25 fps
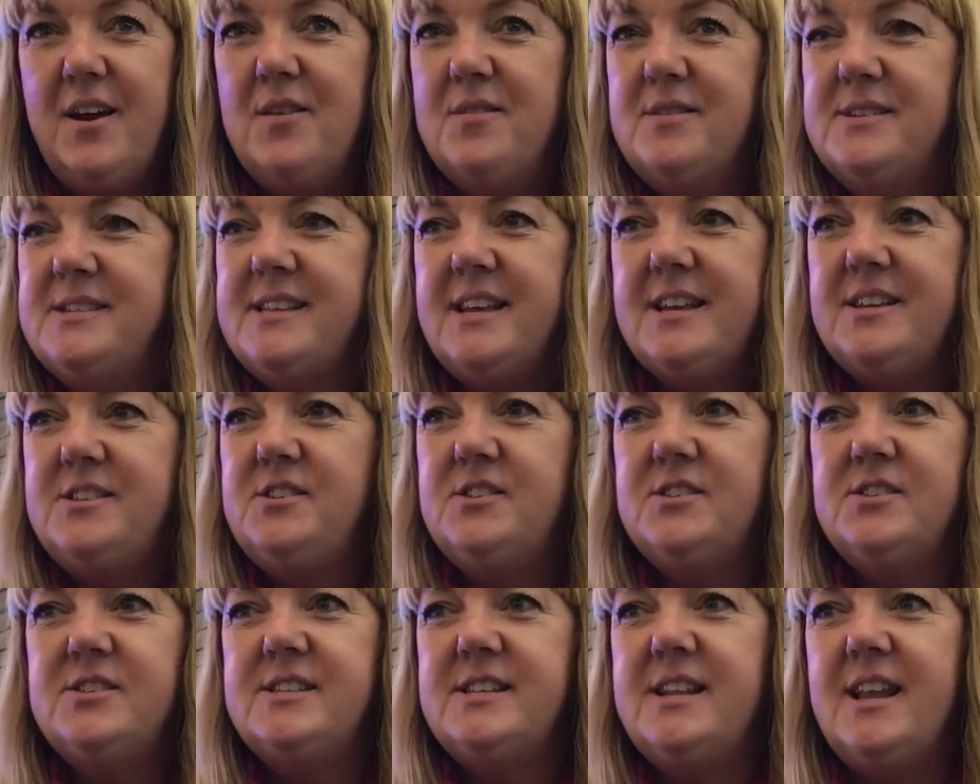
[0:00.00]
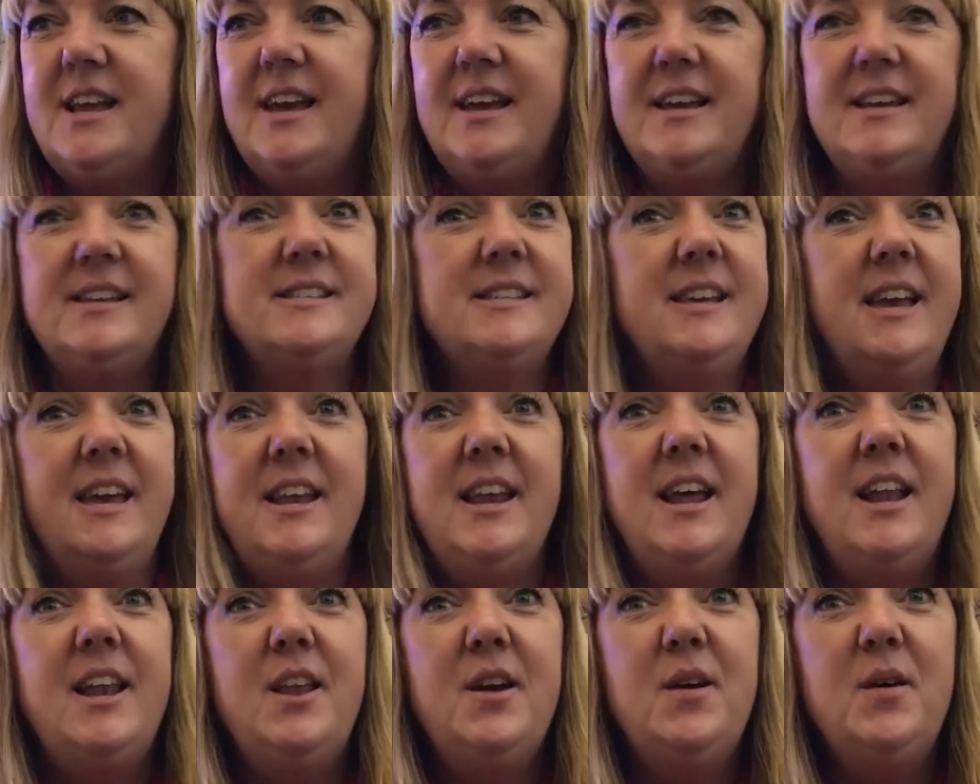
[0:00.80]
Or is that just like saying
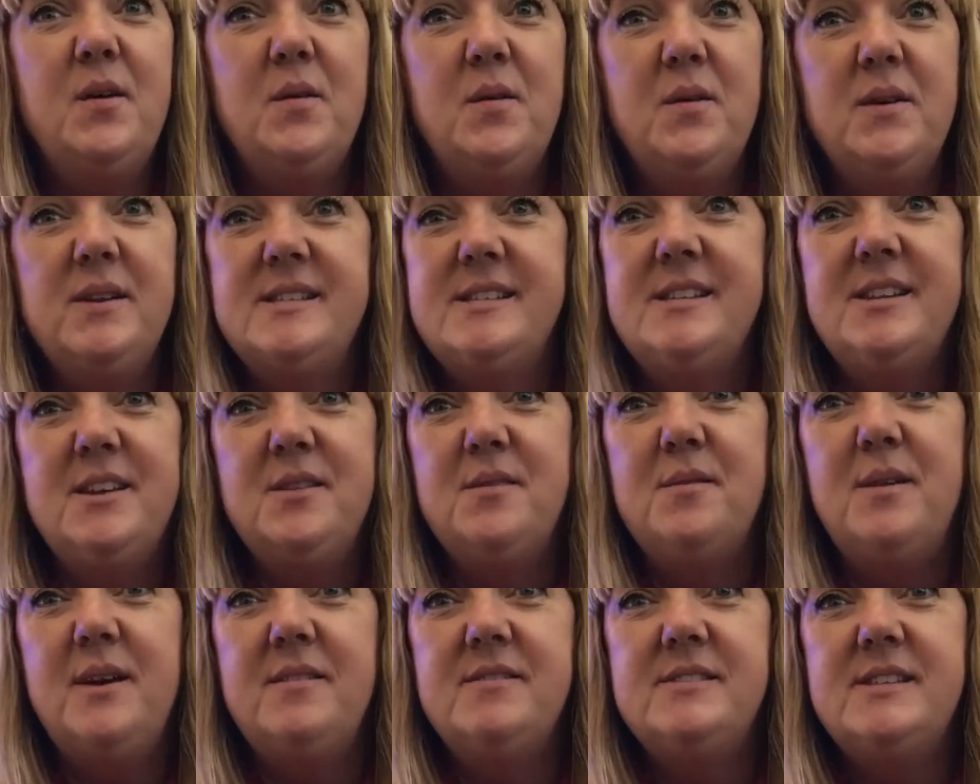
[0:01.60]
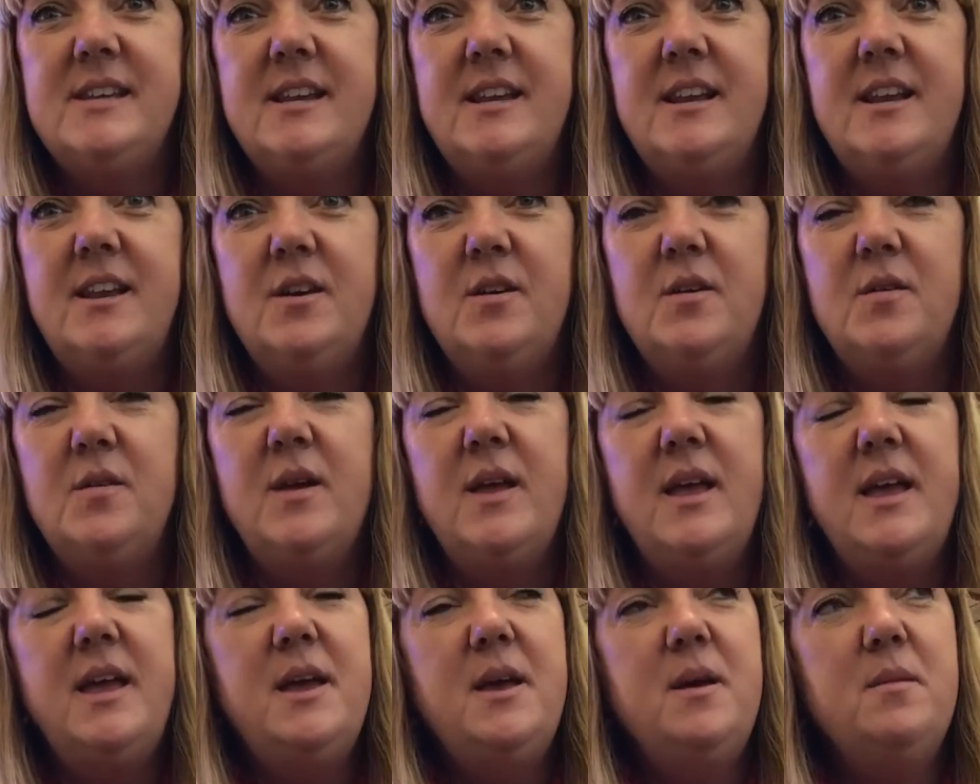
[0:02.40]
hello? It's another way of saying hello.
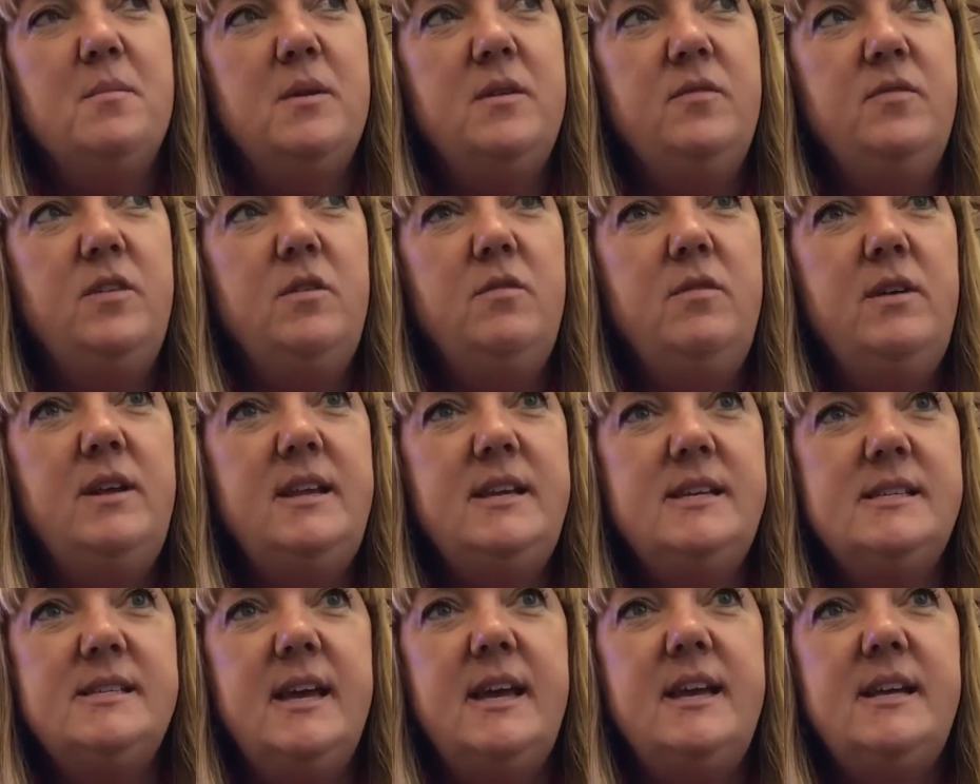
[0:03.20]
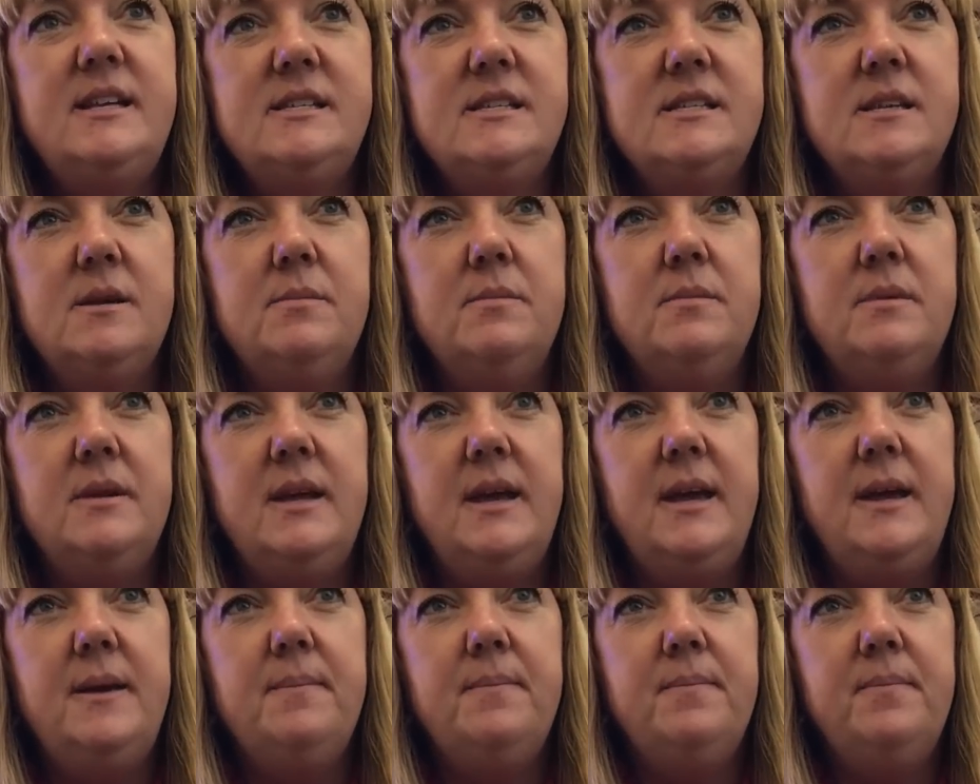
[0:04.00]
But if you really say to
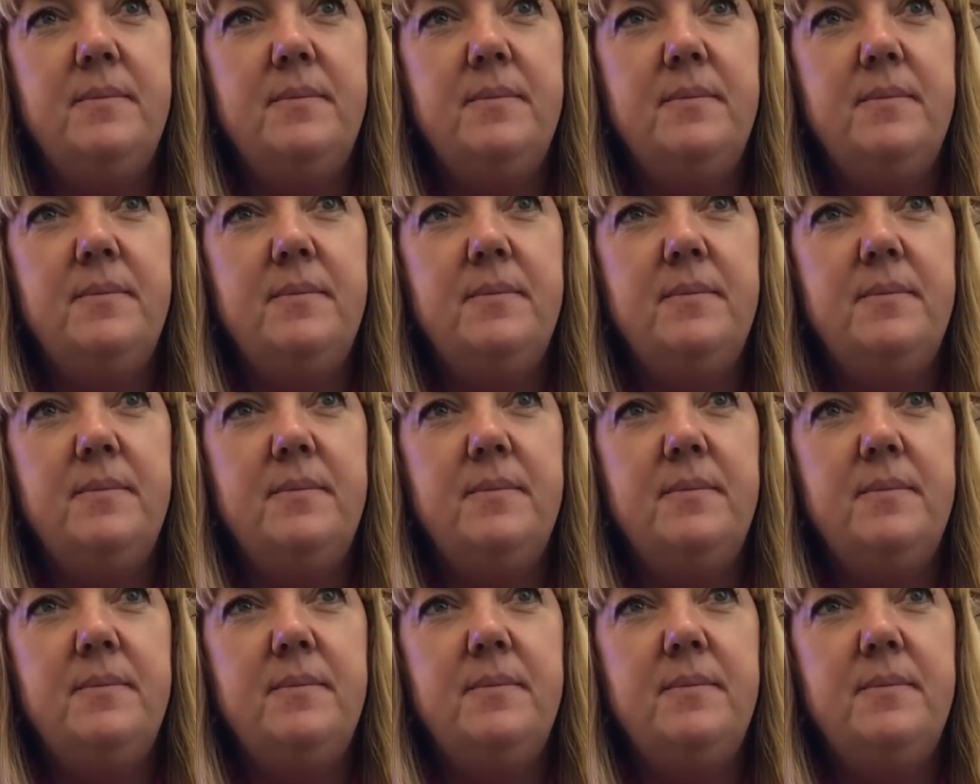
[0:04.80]
somebody,